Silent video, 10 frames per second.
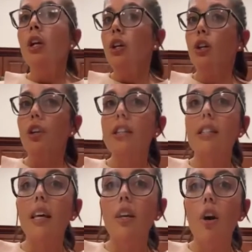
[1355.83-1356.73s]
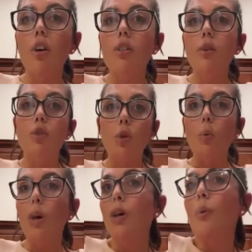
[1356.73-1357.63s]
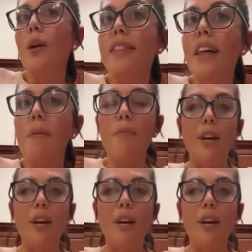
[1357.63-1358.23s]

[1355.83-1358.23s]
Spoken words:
you're excited also to work with them,